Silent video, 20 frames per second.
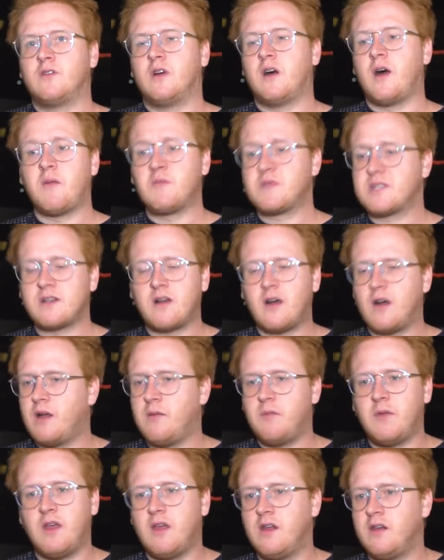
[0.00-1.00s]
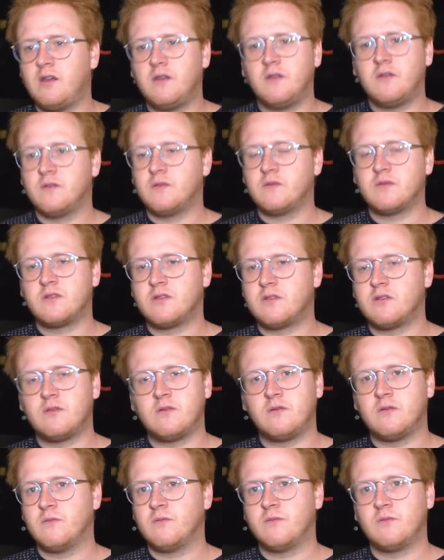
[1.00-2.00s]
I'm sorry, man.
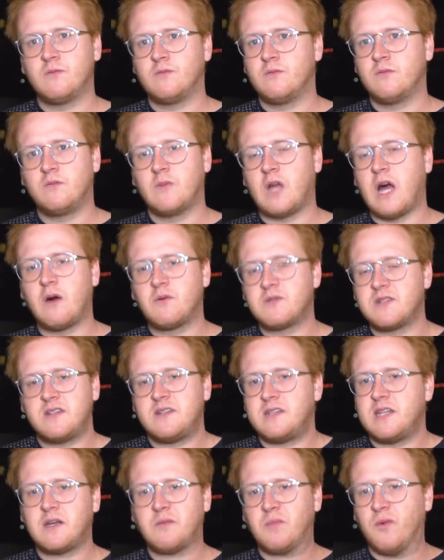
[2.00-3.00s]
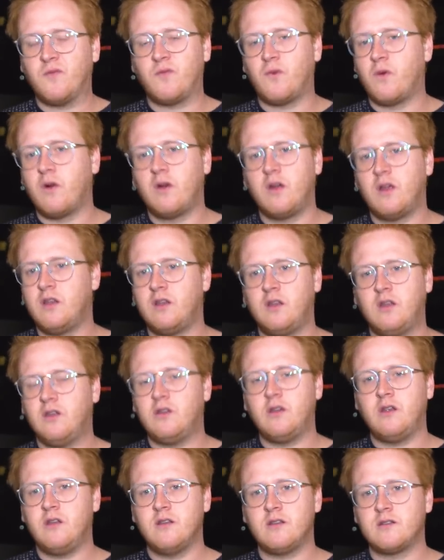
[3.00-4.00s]
I was a dick before, and you
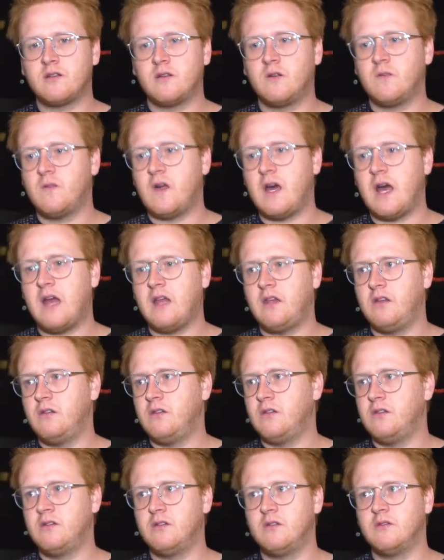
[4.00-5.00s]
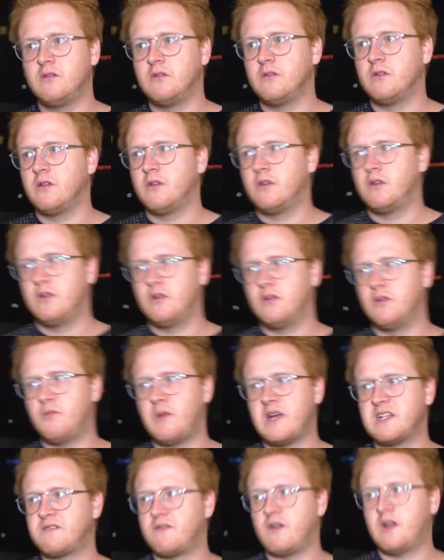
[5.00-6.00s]
didn't deserve that. You're the
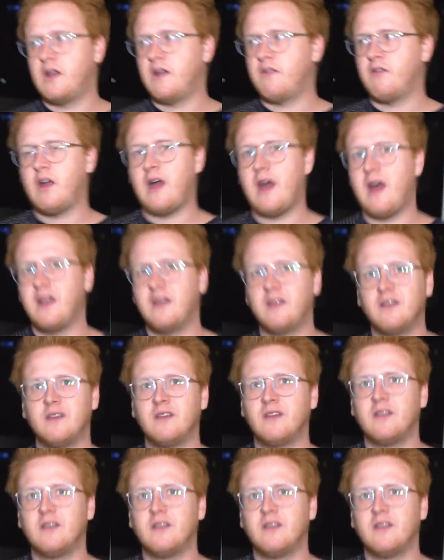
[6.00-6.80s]
best friend I ever had.